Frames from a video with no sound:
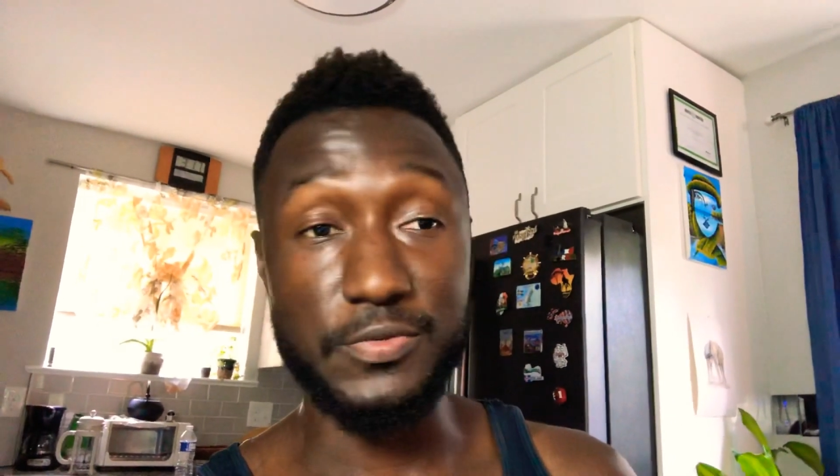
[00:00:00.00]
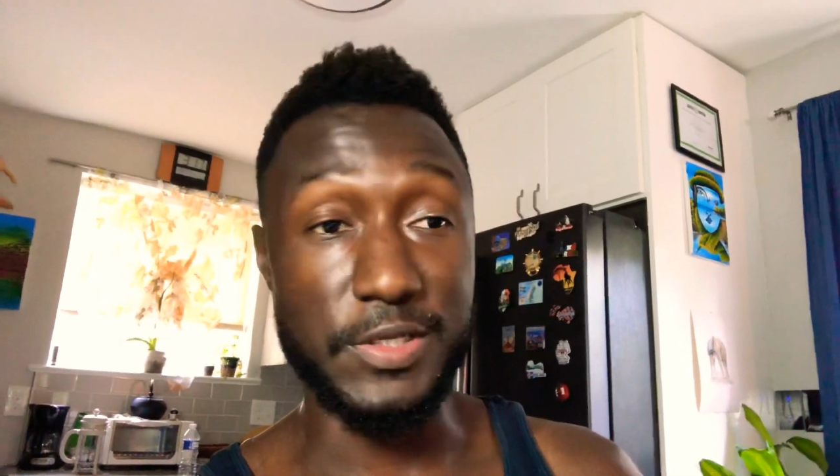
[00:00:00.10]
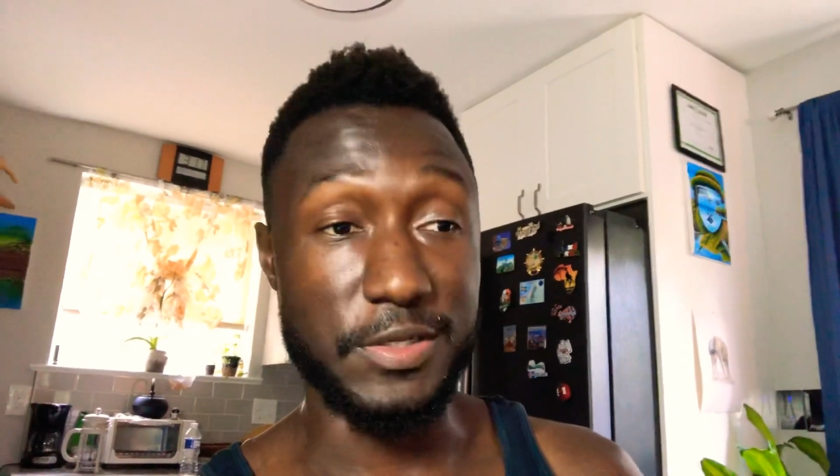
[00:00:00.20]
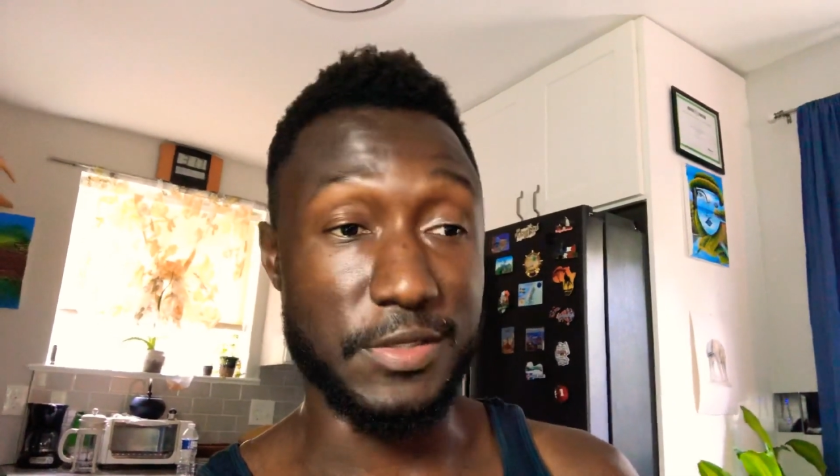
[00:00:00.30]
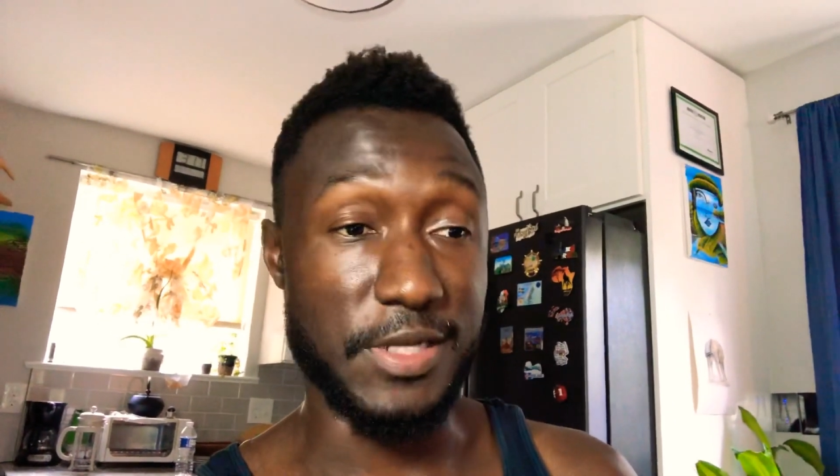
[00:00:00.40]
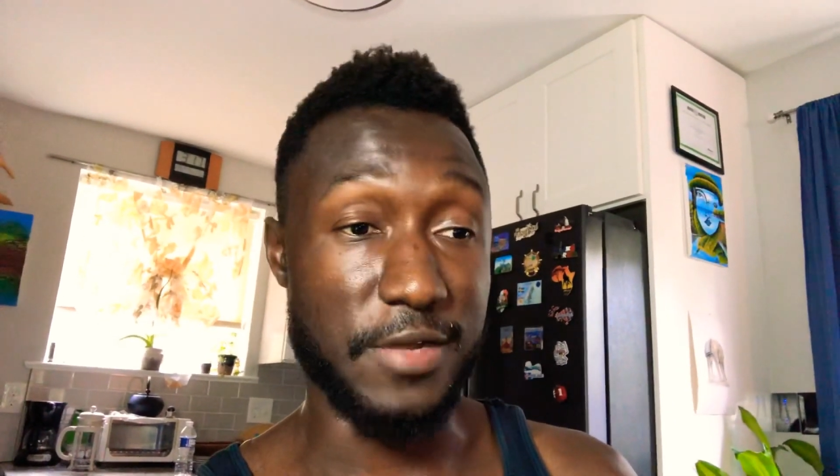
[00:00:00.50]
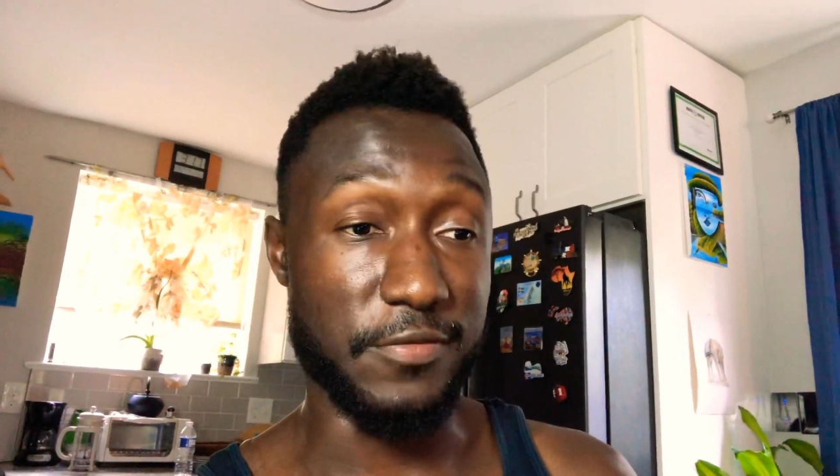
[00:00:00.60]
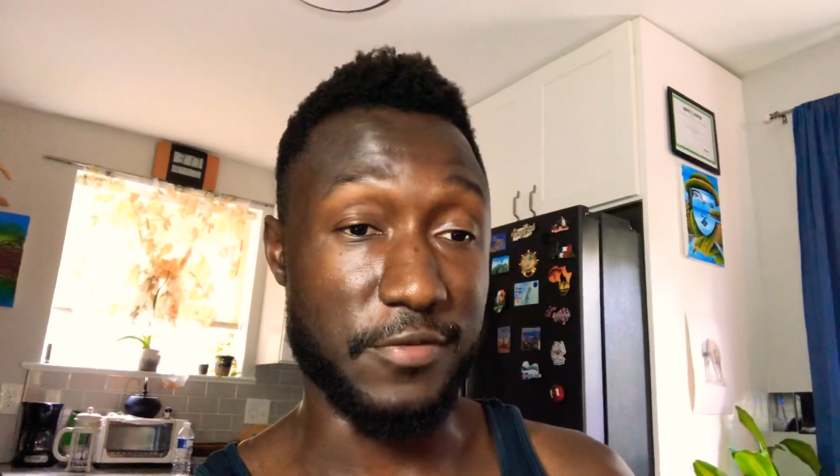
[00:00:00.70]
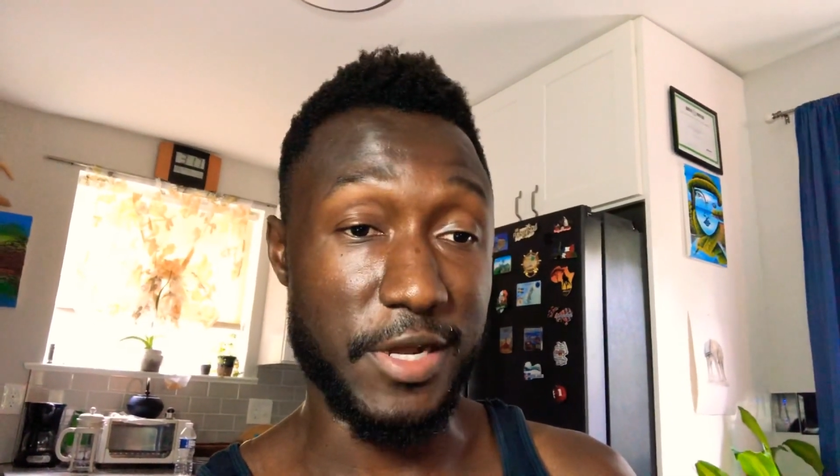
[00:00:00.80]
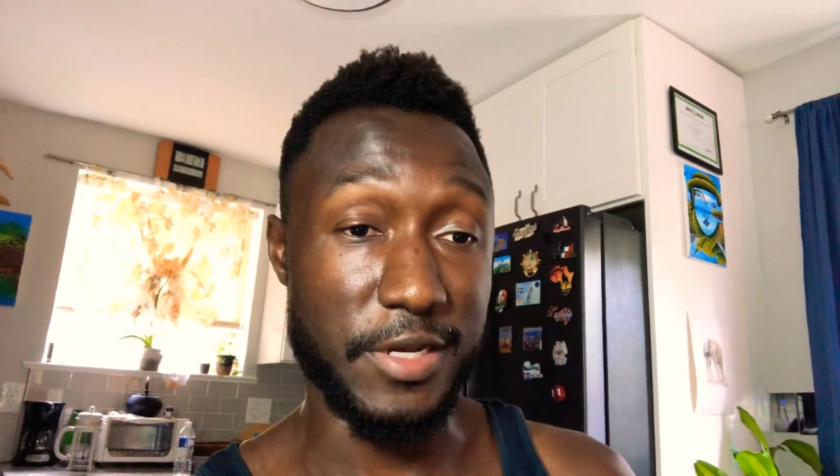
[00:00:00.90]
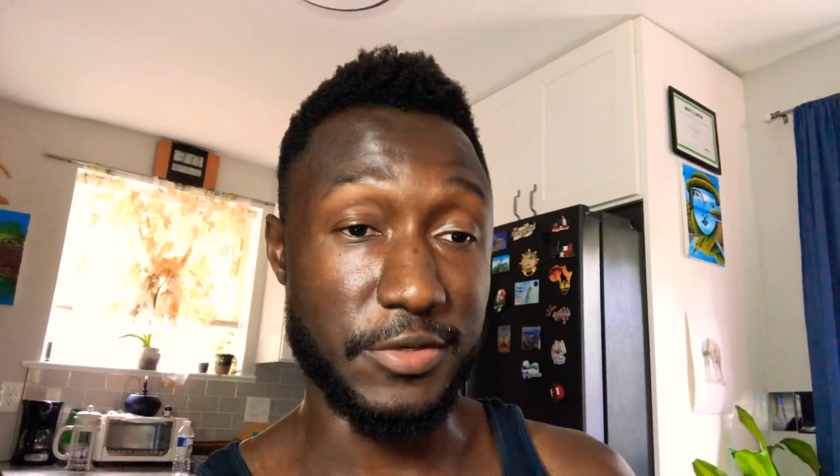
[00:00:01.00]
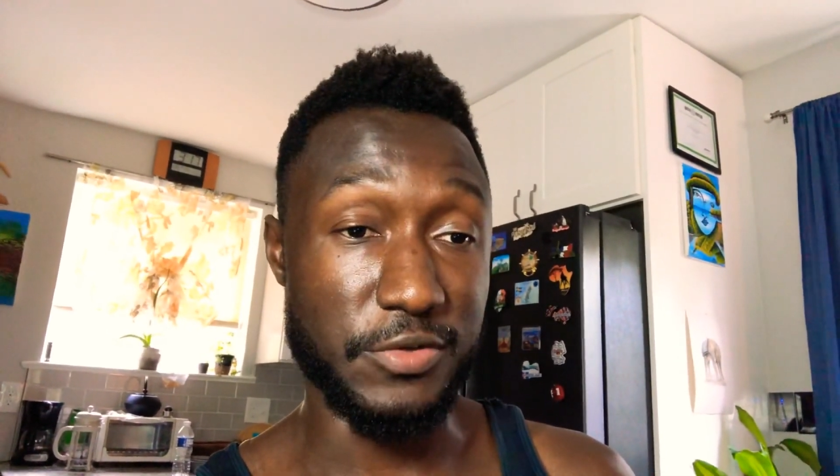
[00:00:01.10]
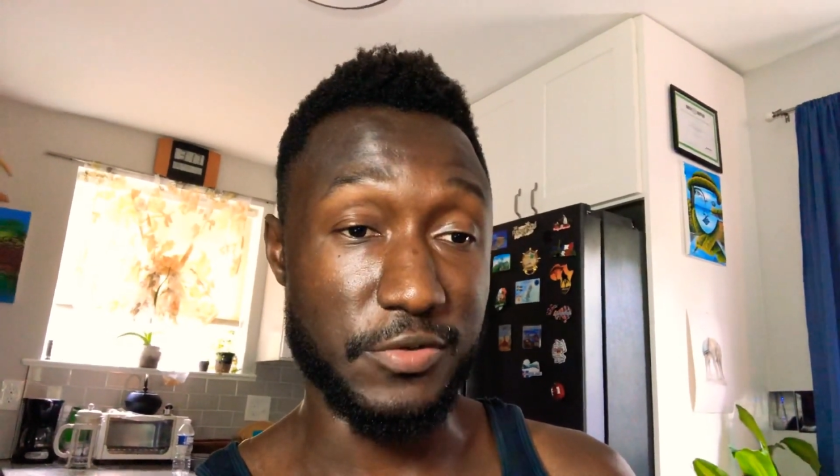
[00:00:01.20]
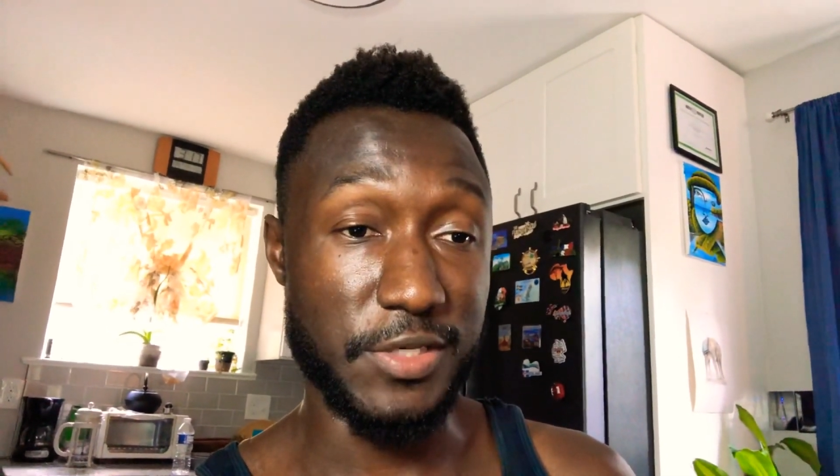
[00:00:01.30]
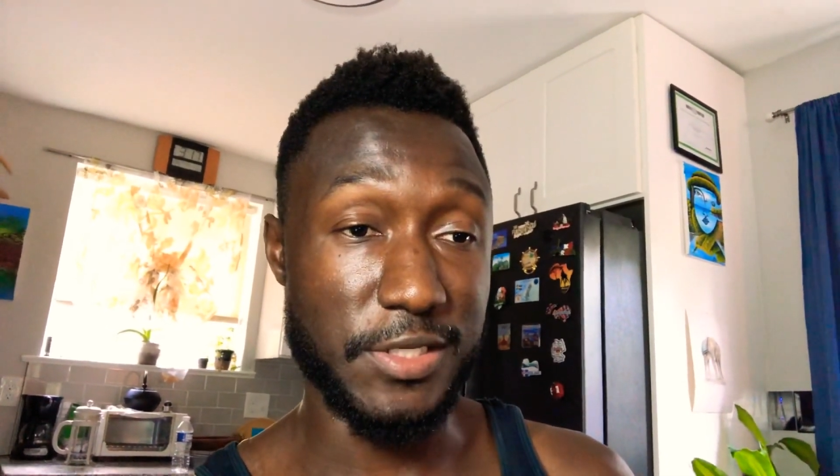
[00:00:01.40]
we're gonna dive right
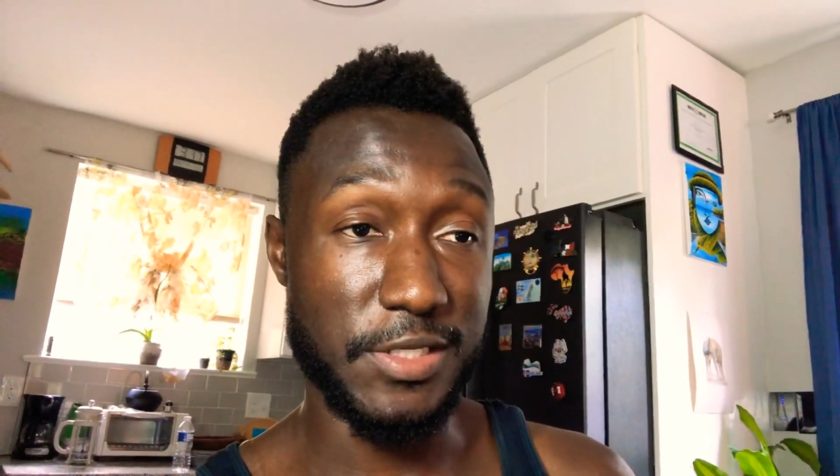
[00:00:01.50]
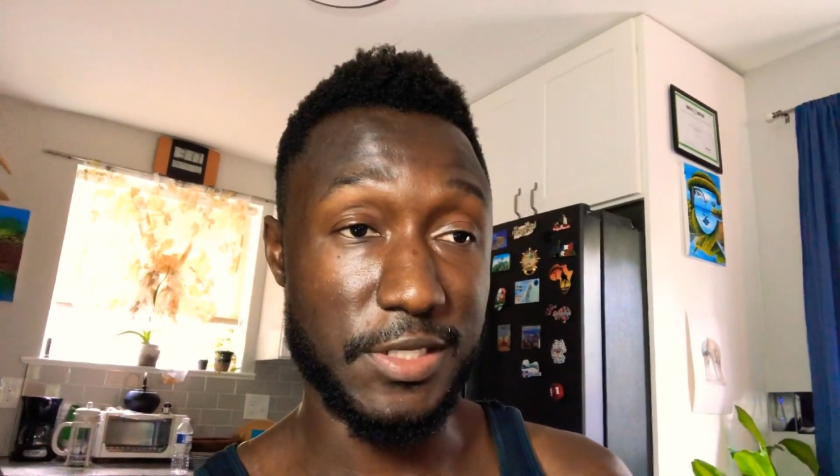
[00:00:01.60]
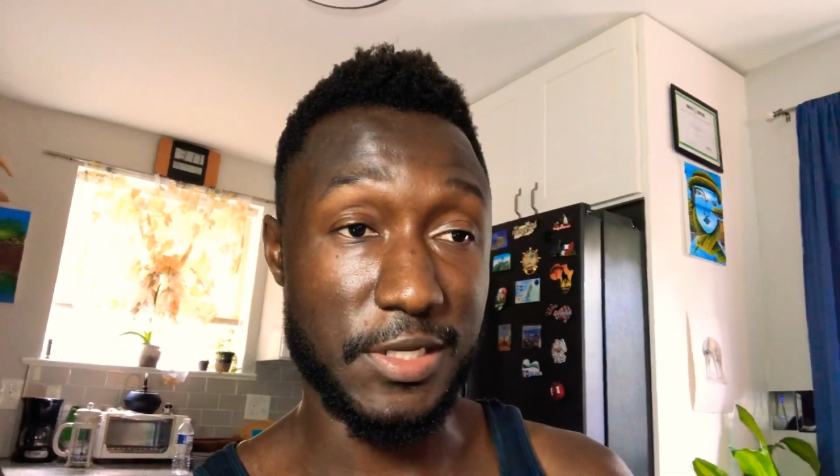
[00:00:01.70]
into it.